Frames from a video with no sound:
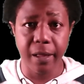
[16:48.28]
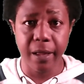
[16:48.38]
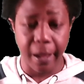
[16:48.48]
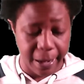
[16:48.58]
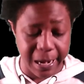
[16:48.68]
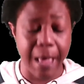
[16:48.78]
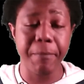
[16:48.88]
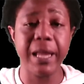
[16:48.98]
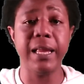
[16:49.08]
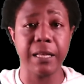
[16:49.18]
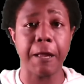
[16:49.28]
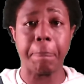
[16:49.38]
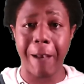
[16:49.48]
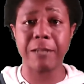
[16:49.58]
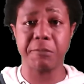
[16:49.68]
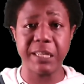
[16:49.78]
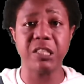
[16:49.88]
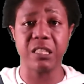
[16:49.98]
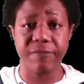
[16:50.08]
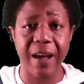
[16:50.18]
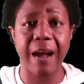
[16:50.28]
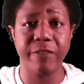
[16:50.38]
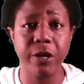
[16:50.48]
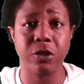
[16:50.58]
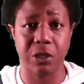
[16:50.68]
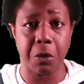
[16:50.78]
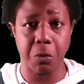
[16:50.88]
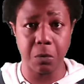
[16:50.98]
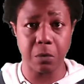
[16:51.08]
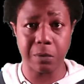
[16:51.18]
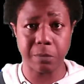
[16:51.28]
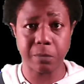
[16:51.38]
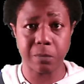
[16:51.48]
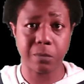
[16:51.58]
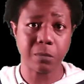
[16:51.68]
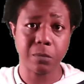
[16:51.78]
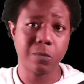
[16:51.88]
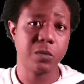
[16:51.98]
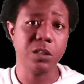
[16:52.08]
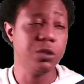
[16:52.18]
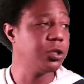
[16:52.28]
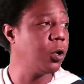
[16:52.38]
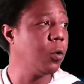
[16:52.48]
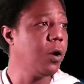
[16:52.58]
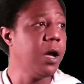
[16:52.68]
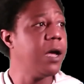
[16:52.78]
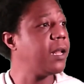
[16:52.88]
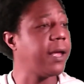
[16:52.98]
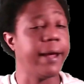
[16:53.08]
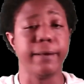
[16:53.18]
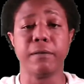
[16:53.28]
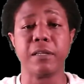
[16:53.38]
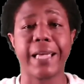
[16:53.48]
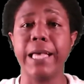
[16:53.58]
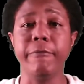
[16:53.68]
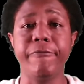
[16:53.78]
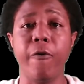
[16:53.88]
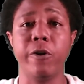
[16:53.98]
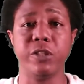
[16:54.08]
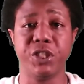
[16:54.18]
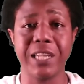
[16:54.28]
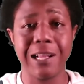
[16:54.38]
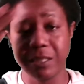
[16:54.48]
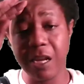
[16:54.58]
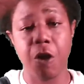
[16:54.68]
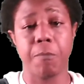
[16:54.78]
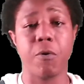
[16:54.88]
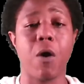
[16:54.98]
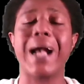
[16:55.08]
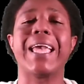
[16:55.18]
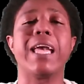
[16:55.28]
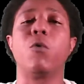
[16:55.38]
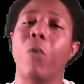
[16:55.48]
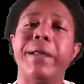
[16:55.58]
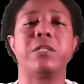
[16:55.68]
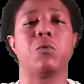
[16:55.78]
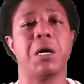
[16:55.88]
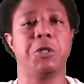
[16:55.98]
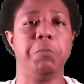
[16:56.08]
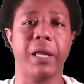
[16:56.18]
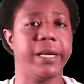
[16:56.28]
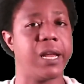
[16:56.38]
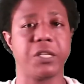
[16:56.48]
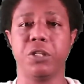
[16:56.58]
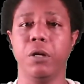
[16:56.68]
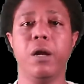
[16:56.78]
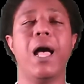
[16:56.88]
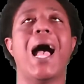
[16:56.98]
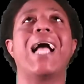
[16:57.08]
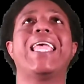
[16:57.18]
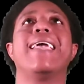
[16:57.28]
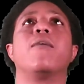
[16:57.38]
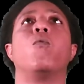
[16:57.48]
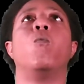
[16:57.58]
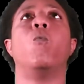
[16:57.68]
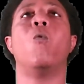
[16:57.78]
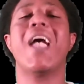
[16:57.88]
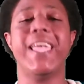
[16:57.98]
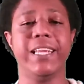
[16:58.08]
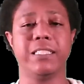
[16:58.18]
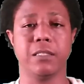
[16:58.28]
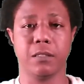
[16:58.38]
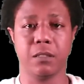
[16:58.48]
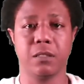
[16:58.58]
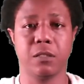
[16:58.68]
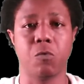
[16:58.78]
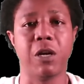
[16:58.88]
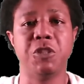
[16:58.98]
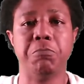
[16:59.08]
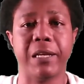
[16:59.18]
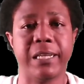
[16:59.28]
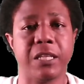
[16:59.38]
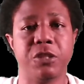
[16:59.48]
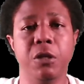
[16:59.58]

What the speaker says: And I mean like Patrick Peterson 5 years ago. So, like, Caleb Farley, shouts out, bro. I can't wait to watch you play next year. I can't wait to watch you play next year.